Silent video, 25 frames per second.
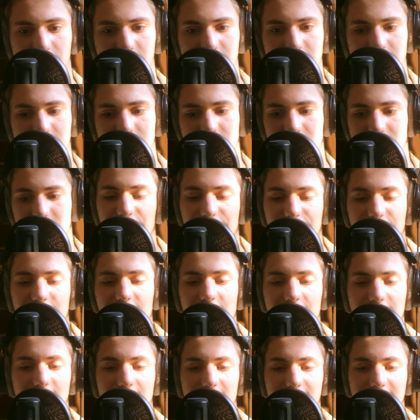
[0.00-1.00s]
so I feel like
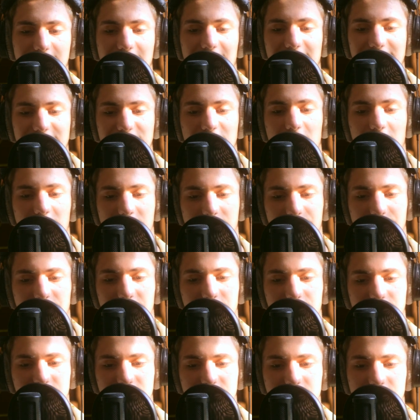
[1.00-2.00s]
I can talk about
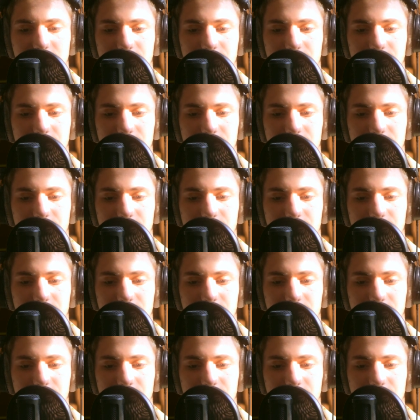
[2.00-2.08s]
it.